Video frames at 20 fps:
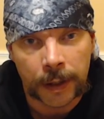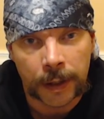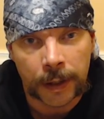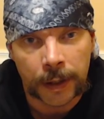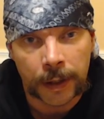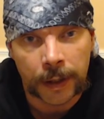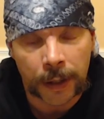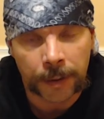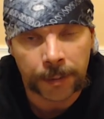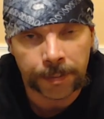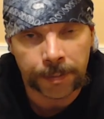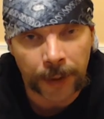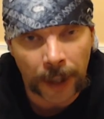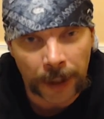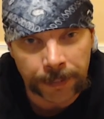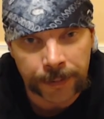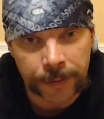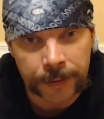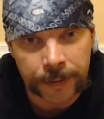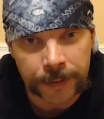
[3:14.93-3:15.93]
and
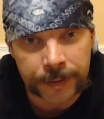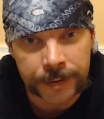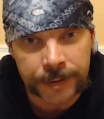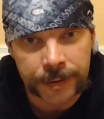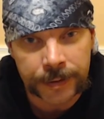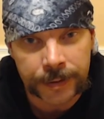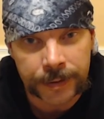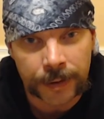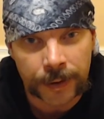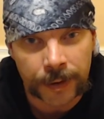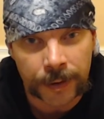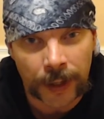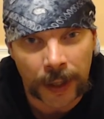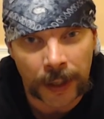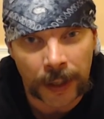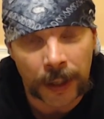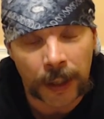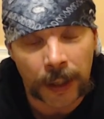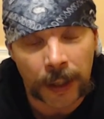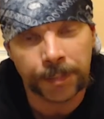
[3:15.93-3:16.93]
peppers, they
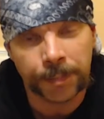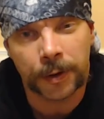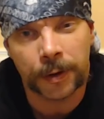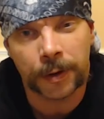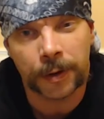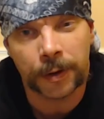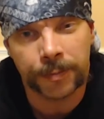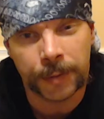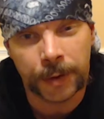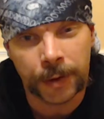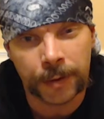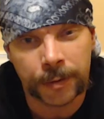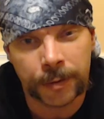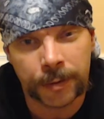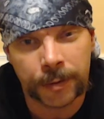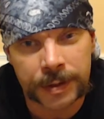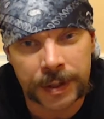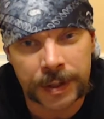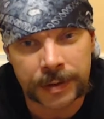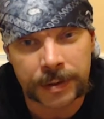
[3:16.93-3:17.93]
help your immune
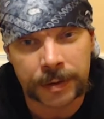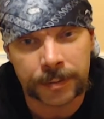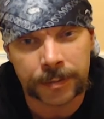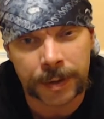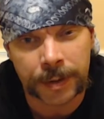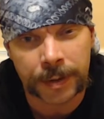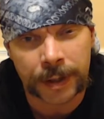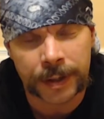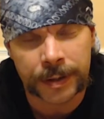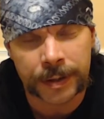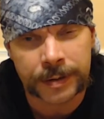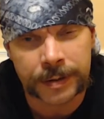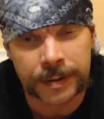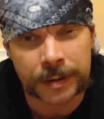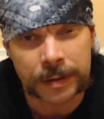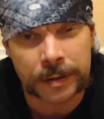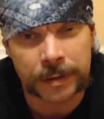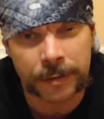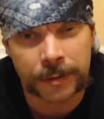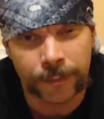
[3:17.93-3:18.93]
system because this
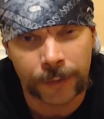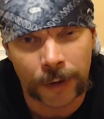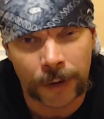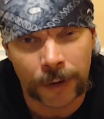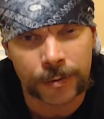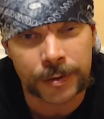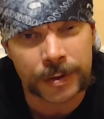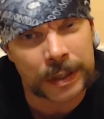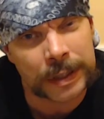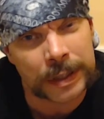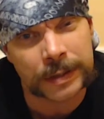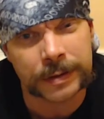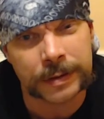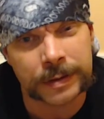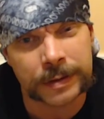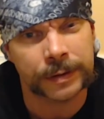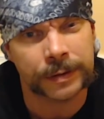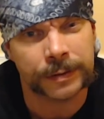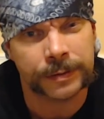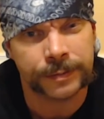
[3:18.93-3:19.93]
is flu season,
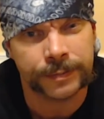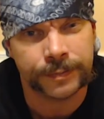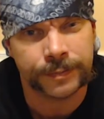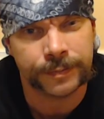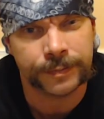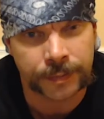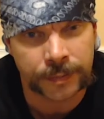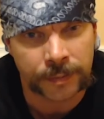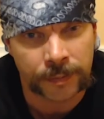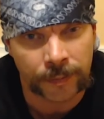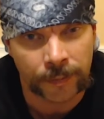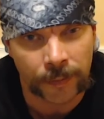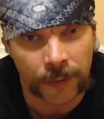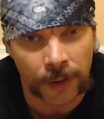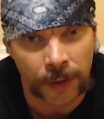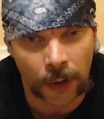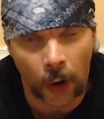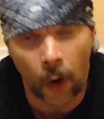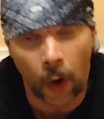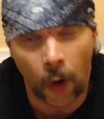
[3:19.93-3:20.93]

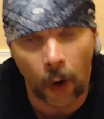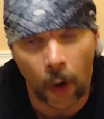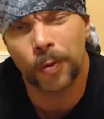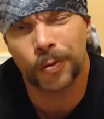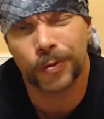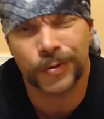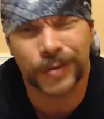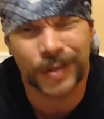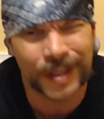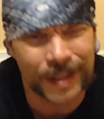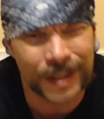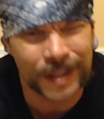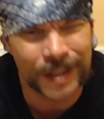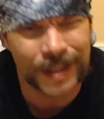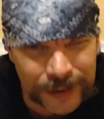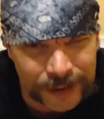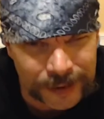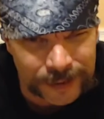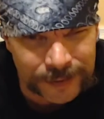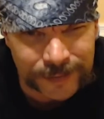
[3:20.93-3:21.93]
cold
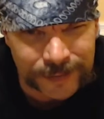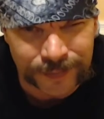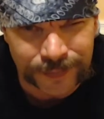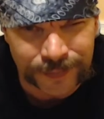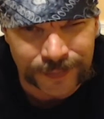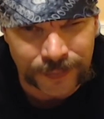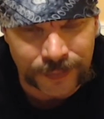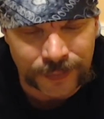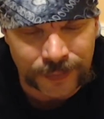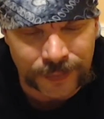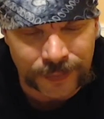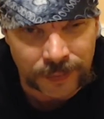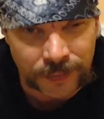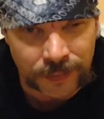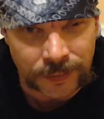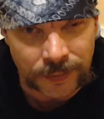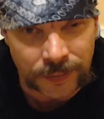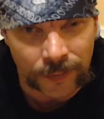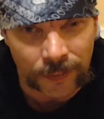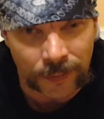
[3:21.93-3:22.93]
season.
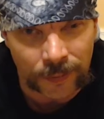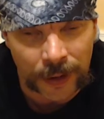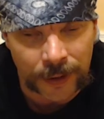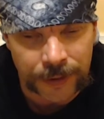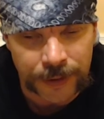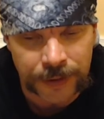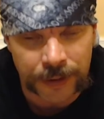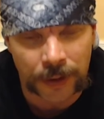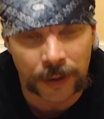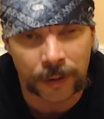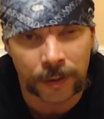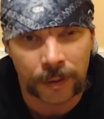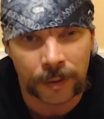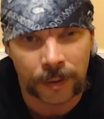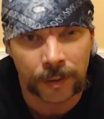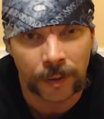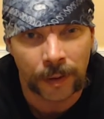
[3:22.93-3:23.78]
So